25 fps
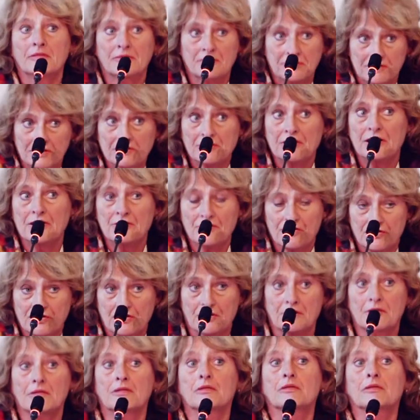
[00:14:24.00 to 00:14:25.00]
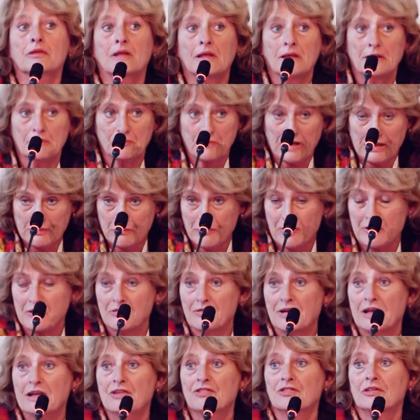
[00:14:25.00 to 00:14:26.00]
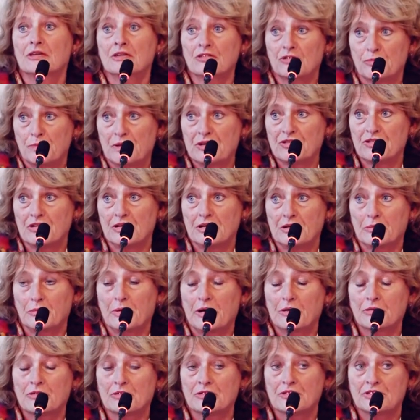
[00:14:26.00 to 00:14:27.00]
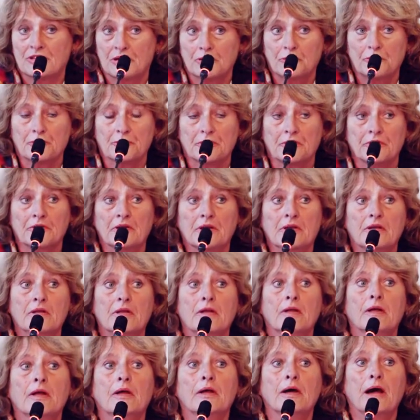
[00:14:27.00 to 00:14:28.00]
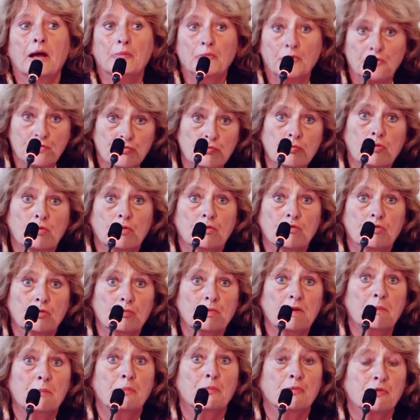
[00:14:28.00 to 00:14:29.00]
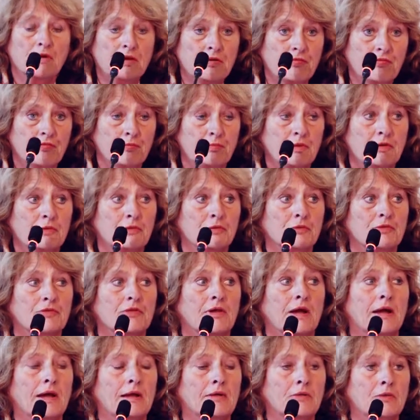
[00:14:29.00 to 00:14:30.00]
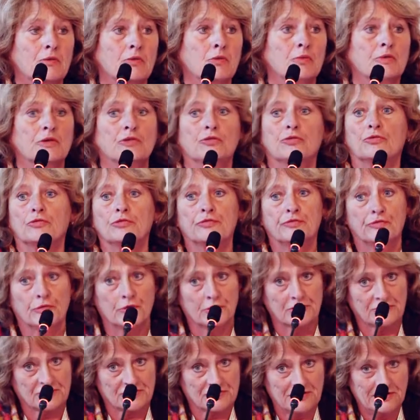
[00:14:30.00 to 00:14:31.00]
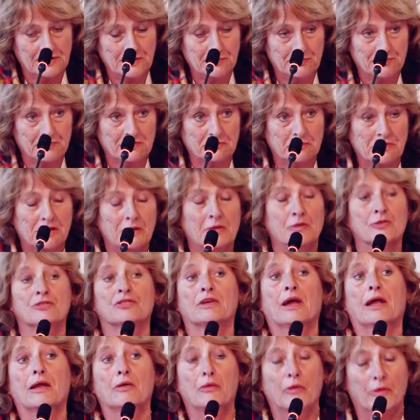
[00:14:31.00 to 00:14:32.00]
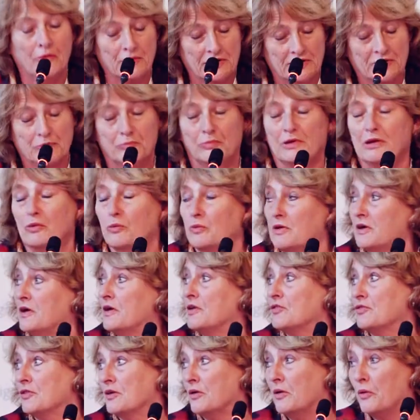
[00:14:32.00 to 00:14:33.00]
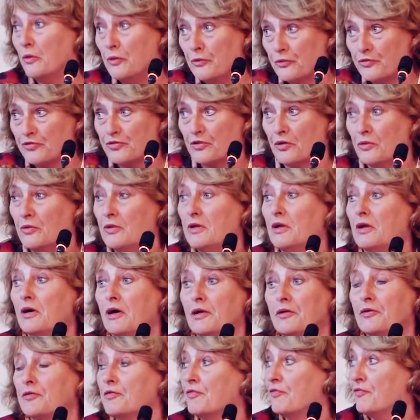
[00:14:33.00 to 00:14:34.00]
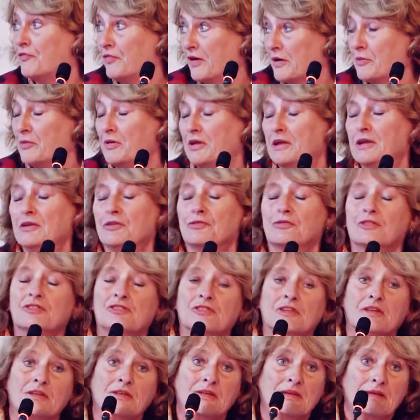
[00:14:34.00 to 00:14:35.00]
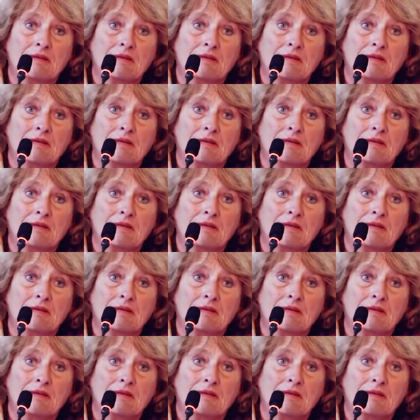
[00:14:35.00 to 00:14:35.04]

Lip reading: detention, in migration, especially about children. I'm also going to be brief because I don't want you to fall asleep, because I know that Benoît has also a lot of very interesting